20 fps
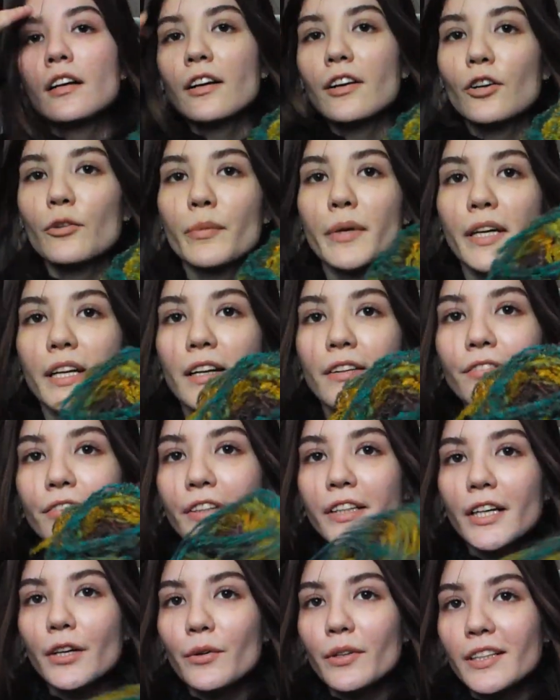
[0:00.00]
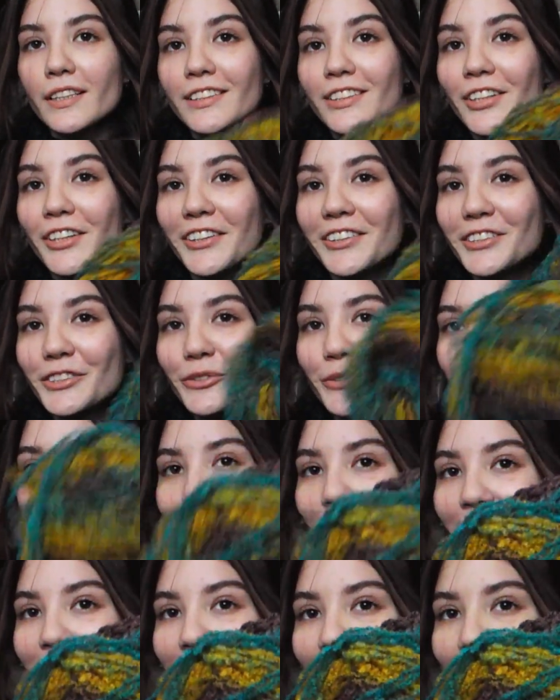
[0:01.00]
oh man, I forget what this yarn's
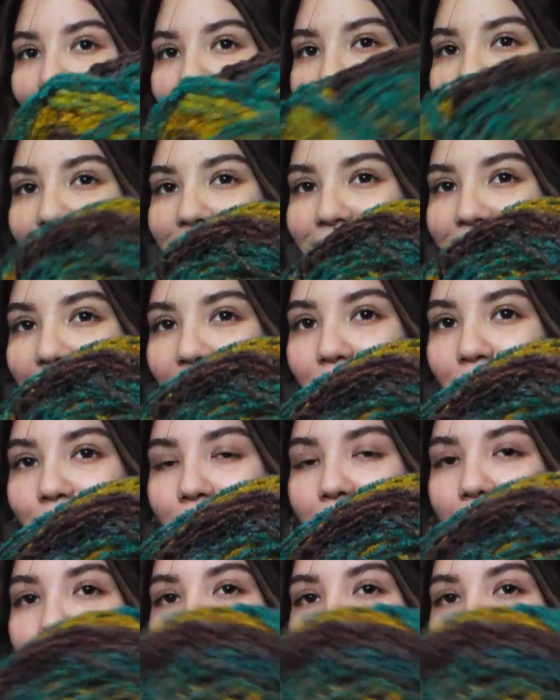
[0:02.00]
really called, dude.